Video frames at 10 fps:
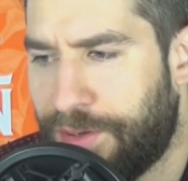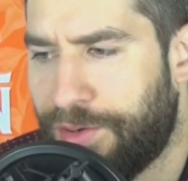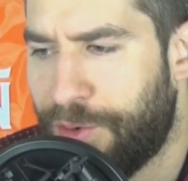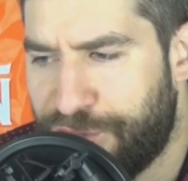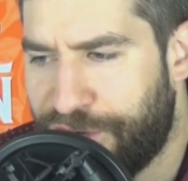
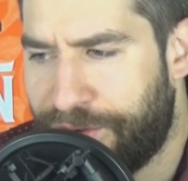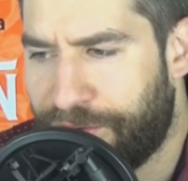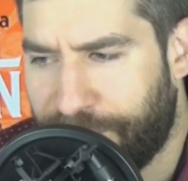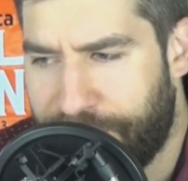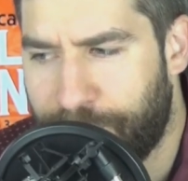No gendered
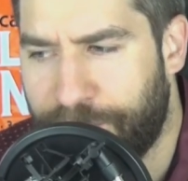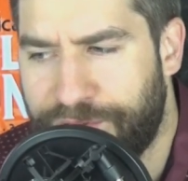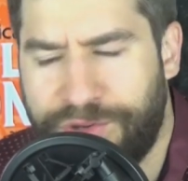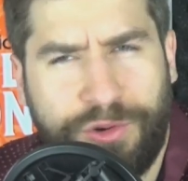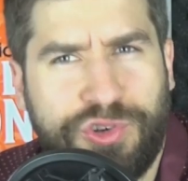language,
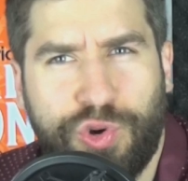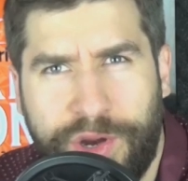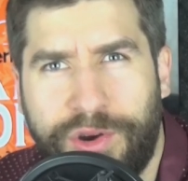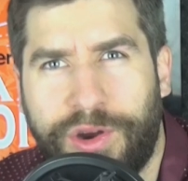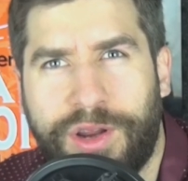no
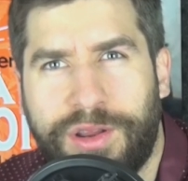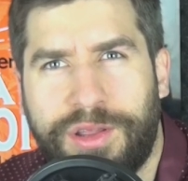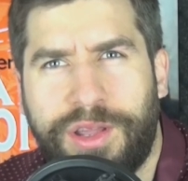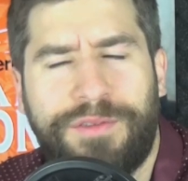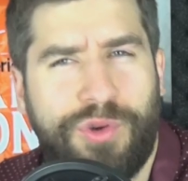triggering.
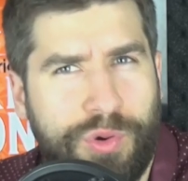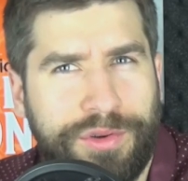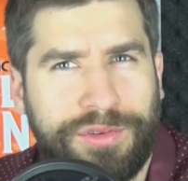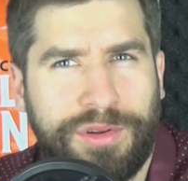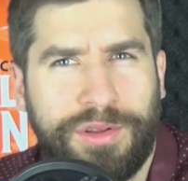And of
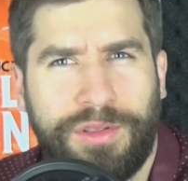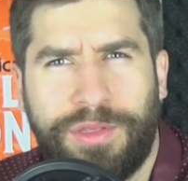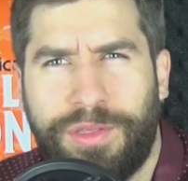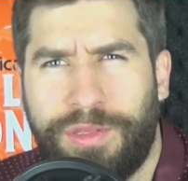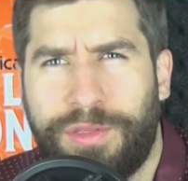course,
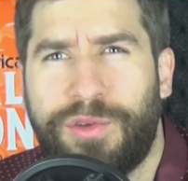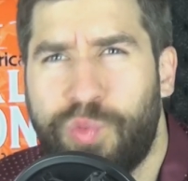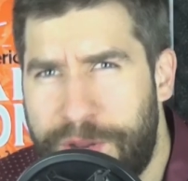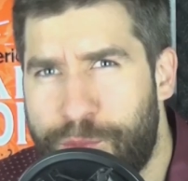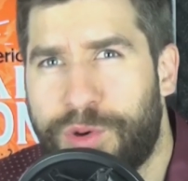there's
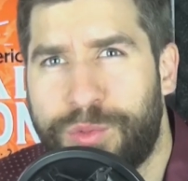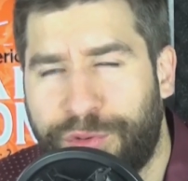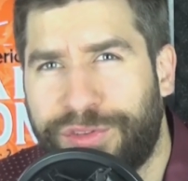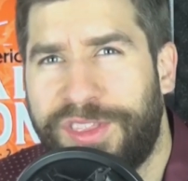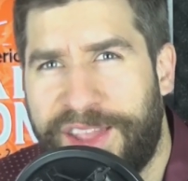way more
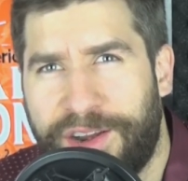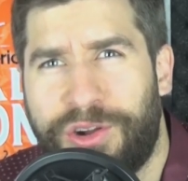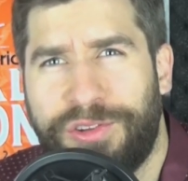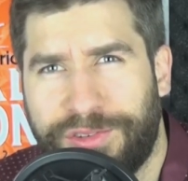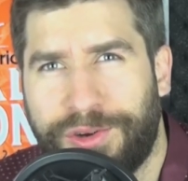rules than that
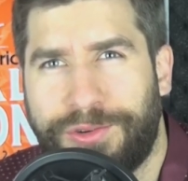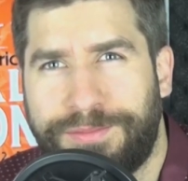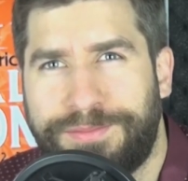also.